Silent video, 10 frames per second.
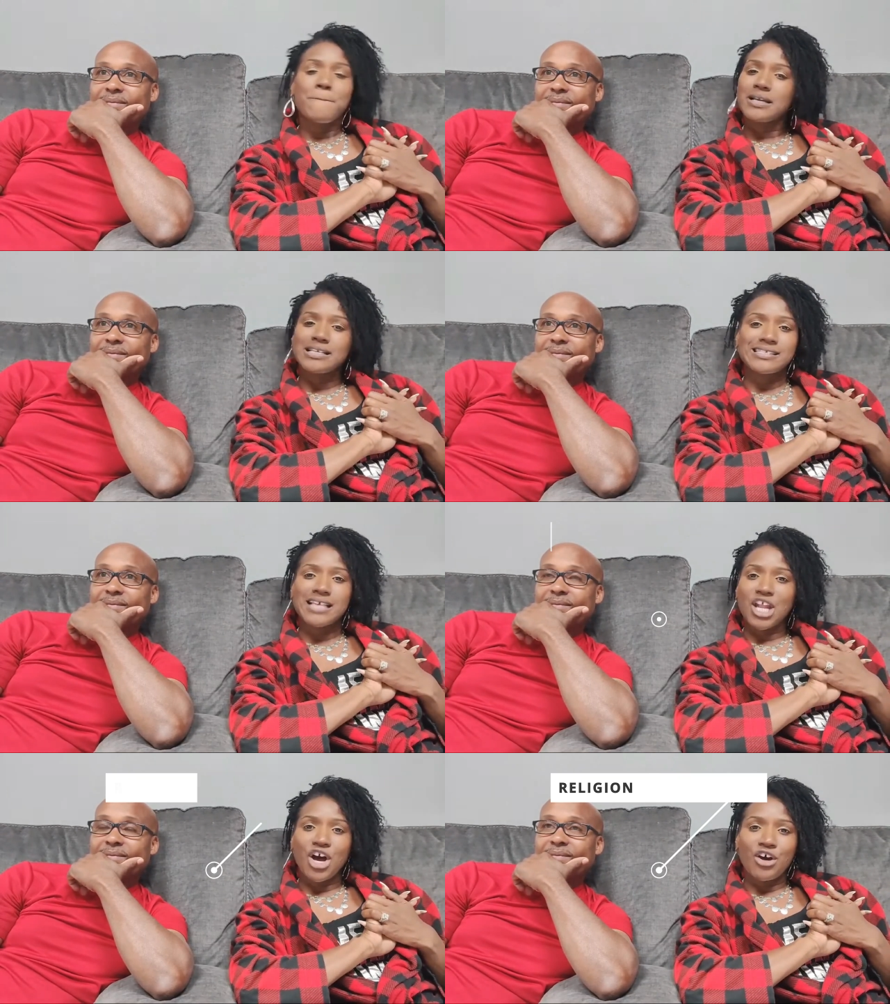Speaker 1: but it's
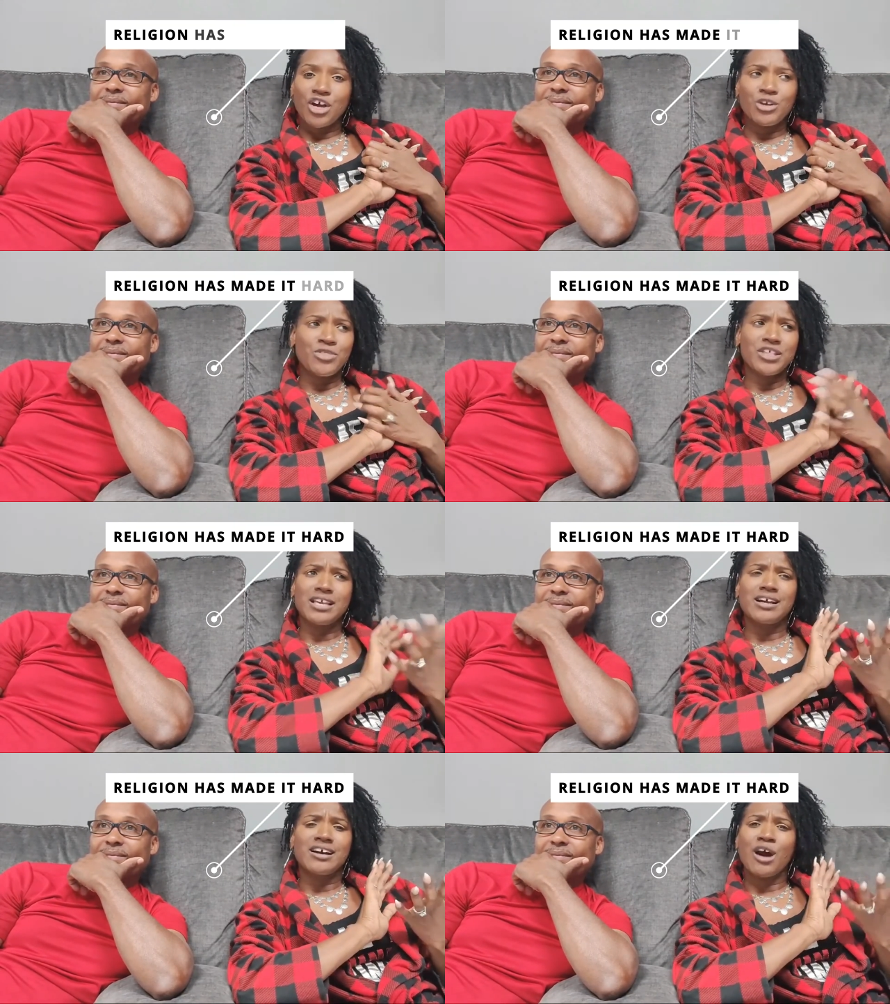not hard. You
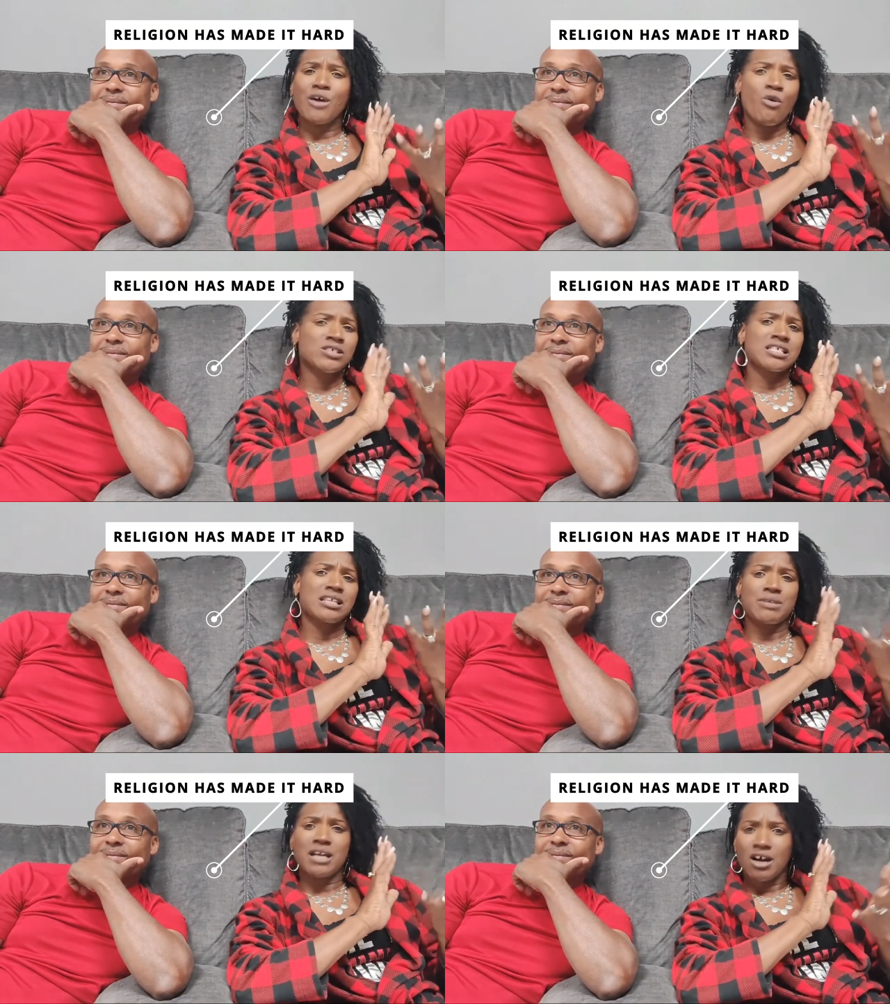think God wants it to
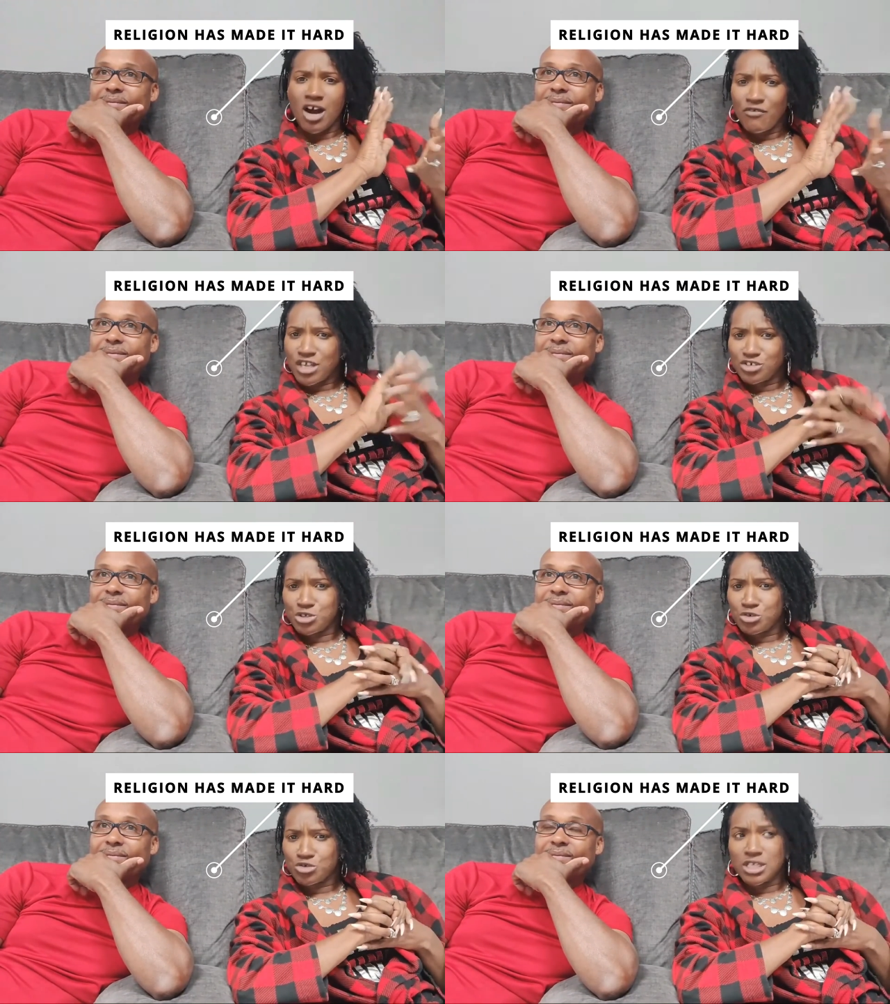be hard for his
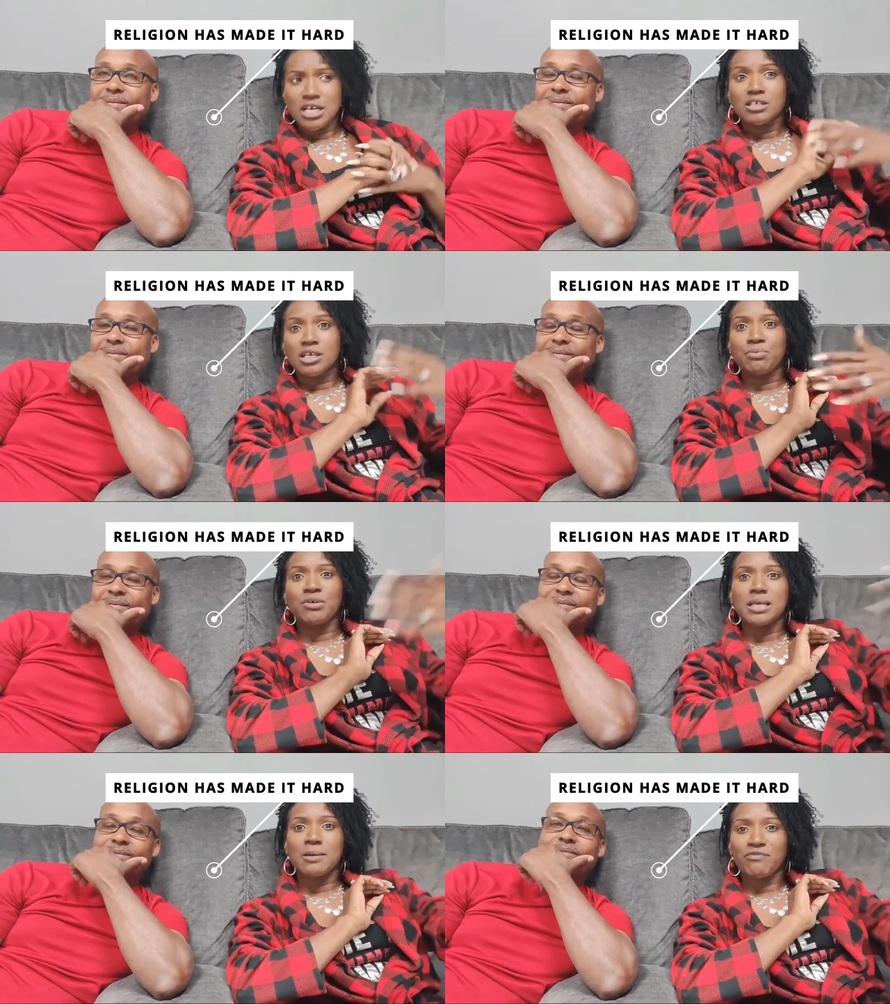children to
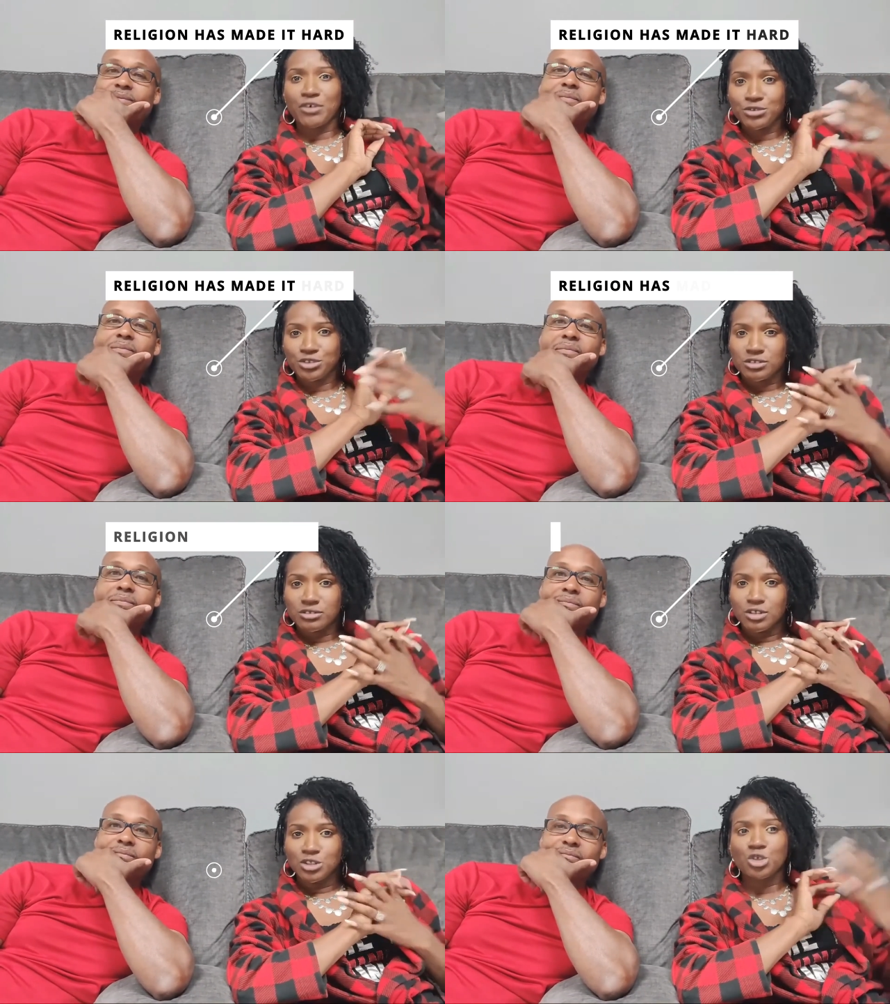put him first
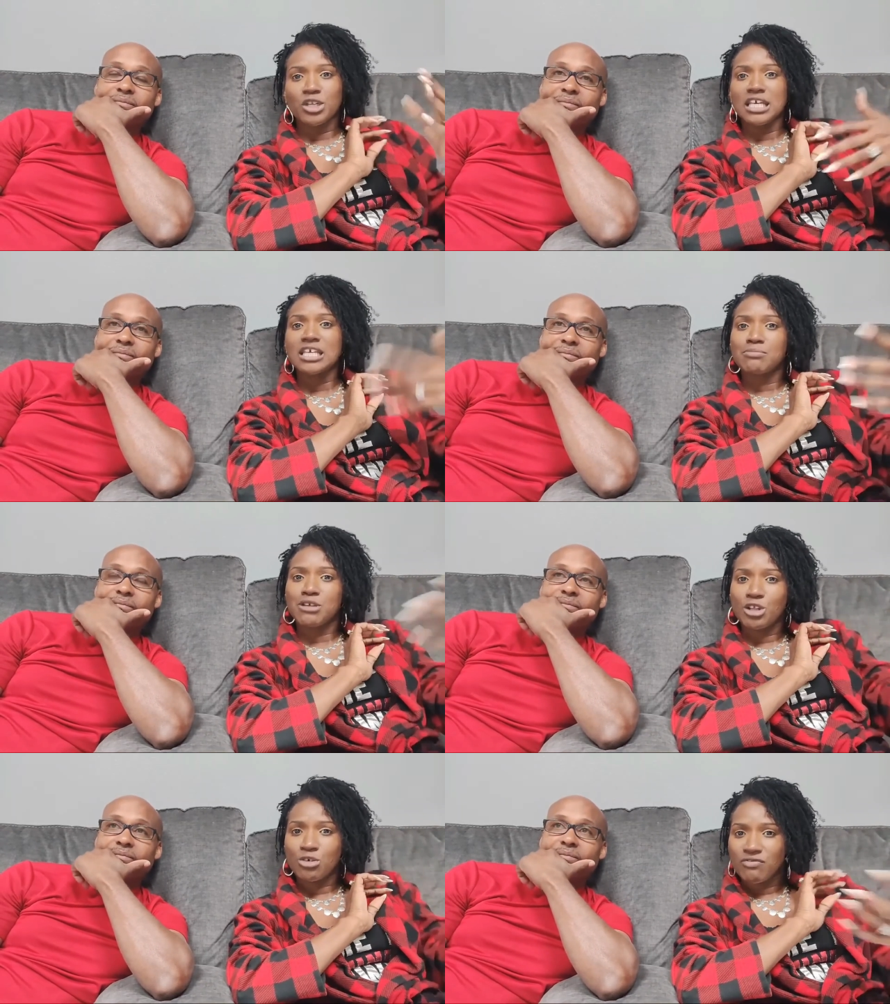so that he can be
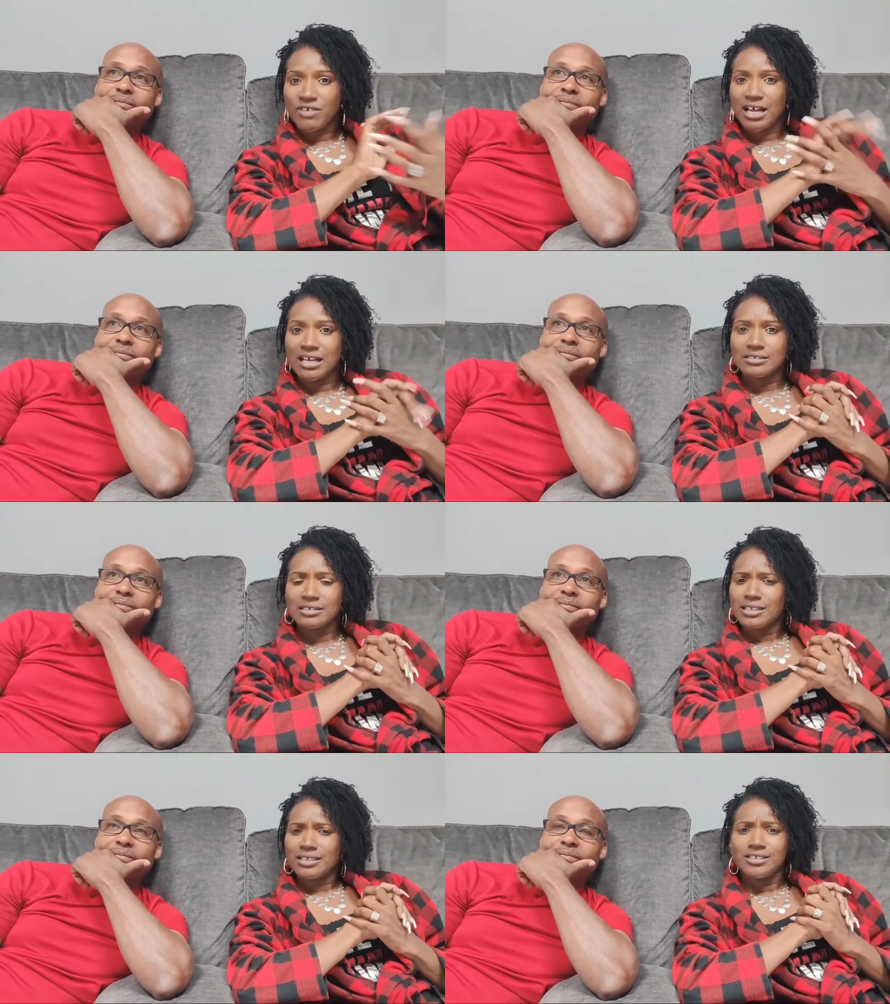glorified?
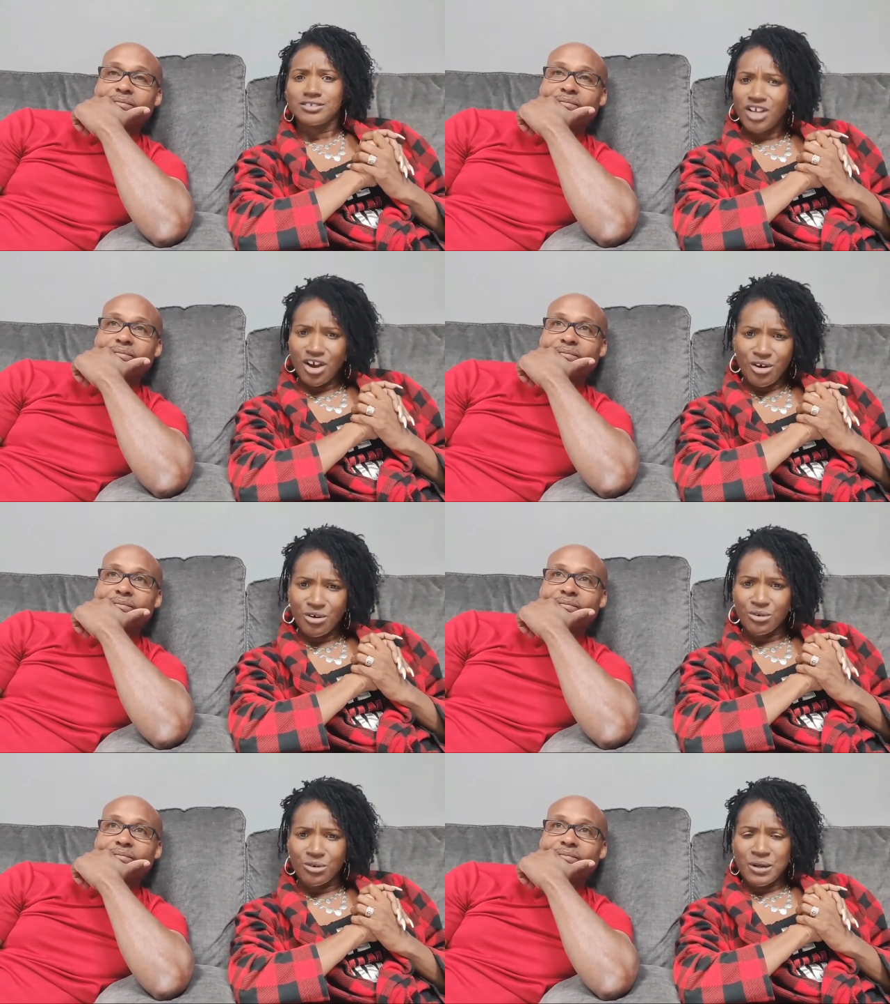
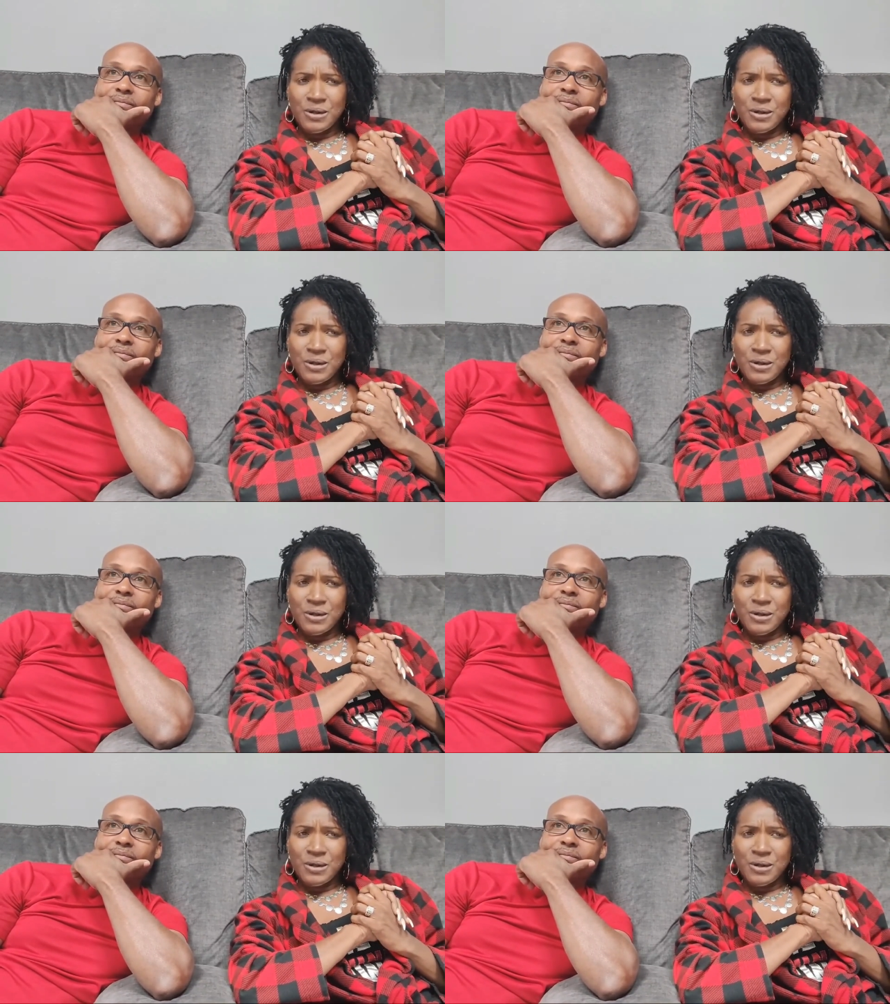No.